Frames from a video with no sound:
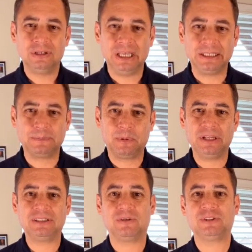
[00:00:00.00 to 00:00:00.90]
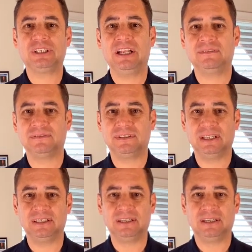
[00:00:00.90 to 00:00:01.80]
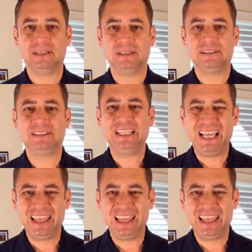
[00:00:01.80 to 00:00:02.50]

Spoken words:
express ourselves and say